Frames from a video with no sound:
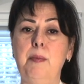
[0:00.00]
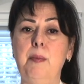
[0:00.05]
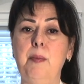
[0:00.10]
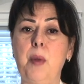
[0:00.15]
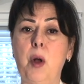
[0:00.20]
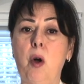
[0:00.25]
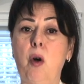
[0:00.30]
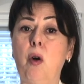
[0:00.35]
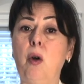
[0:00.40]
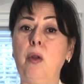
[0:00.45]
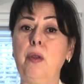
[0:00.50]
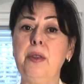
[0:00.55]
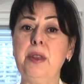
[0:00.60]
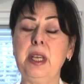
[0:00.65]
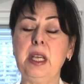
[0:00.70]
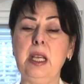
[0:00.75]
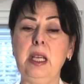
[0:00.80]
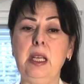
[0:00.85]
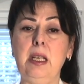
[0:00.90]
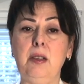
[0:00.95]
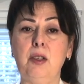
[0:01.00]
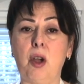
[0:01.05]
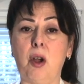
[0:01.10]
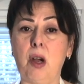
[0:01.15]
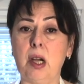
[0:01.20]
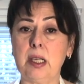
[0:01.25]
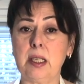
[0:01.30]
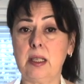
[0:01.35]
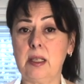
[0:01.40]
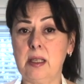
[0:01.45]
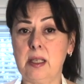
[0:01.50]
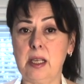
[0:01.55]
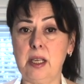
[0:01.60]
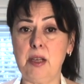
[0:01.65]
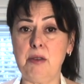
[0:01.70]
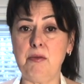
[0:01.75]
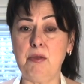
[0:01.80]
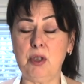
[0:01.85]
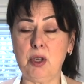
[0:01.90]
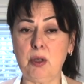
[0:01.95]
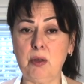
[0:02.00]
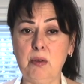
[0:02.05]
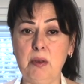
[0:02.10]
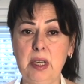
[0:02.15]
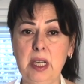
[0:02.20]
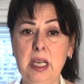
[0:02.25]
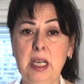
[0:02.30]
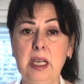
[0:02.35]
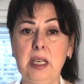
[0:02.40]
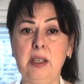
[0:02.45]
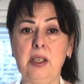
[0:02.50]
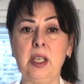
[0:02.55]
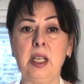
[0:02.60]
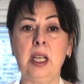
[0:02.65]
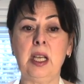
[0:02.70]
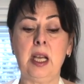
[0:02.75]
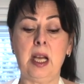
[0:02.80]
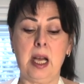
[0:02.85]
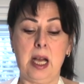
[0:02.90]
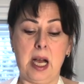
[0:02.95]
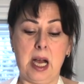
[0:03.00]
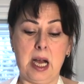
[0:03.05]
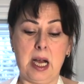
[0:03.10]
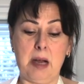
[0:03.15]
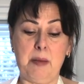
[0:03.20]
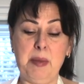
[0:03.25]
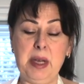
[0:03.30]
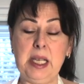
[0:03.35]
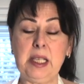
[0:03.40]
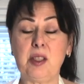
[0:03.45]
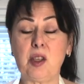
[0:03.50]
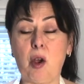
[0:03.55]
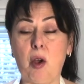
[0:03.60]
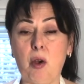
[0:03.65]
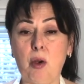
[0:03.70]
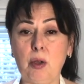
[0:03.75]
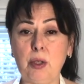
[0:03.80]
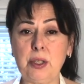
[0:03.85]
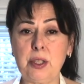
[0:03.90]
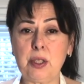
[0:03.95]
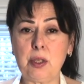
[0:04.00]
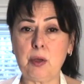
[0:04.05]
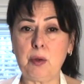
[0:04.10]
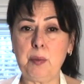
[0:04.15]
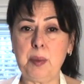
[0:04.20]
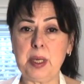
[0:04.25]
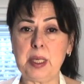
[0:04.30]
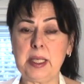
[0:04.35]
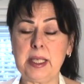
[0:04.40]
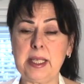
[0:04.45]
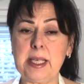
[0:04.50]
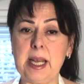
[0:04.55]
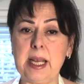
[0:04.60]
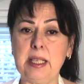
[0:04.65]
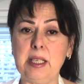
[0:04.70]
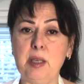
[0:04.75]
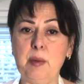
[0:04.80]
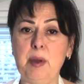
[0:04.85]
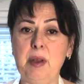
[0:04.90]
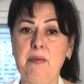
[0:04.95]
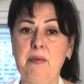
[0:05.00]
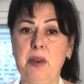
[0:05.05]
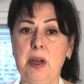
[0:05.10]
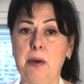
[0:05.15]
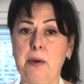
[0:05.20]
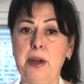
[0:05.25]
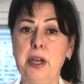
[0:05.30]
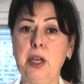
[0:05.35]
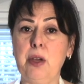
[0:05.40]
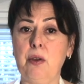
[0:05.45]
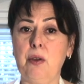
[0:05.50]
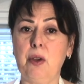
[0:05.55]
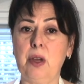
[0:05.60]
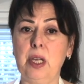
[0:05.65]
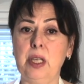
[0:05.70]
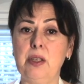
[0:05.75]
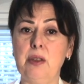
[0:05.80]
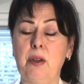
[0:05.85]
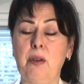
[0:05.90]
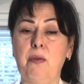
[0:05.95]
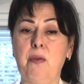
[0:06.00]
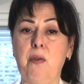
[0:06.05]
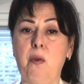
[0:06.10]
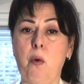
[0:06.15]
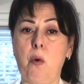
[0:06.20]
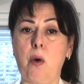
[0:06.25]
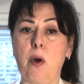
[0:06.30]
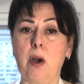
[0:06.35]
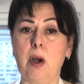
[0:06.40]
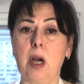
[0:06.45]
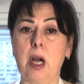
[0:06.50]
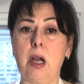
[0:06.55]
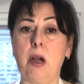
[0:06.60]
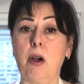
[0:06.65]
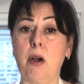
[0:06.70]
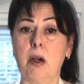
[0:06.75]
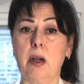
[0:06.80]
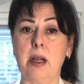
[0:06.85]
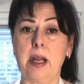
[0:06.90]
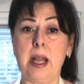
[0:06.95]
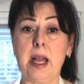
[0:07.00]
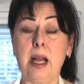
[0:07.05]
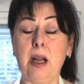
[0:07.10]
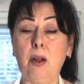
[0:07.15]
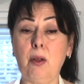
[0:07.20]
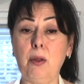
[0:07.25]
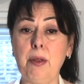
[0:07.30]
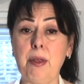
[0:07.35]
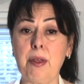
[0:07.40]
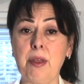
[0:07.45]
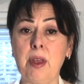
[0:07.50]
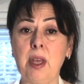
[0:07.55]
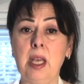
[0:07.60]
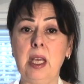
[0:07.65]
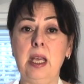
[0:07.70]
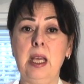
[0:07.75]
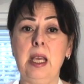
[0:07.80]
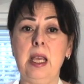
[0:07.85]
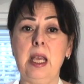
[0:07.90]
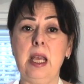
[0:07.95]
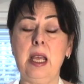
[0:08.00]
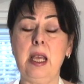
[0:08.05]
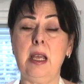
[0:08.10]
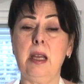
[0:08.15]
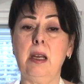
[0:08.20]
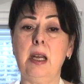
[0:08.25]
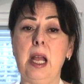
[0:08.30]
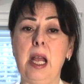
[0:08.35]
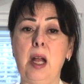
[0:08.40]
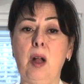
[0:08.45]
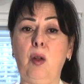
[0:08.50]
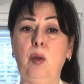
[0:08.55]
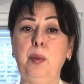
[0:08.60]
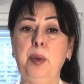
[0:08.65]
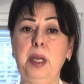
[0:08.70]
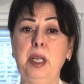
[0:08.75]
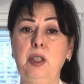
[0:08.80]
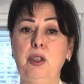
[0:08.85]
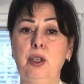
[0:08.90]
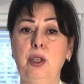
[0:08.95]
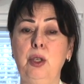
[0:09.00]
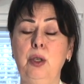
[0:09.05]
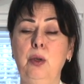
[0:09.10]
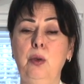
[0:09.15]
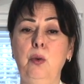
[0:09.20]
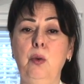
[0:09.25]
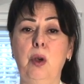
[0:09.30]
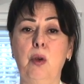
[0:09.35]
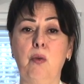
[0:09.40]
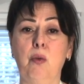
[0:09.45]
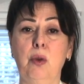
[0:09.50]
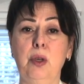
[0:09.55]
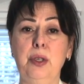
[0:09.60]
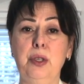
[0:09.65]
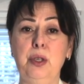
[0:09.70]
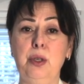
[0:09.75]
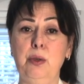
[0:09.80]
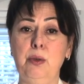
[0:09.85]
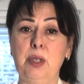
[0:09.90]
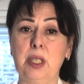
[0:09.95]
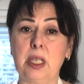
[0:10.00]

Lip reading: all the toxins that you don't need. It's also been said to be very good for heart health and helping to reduce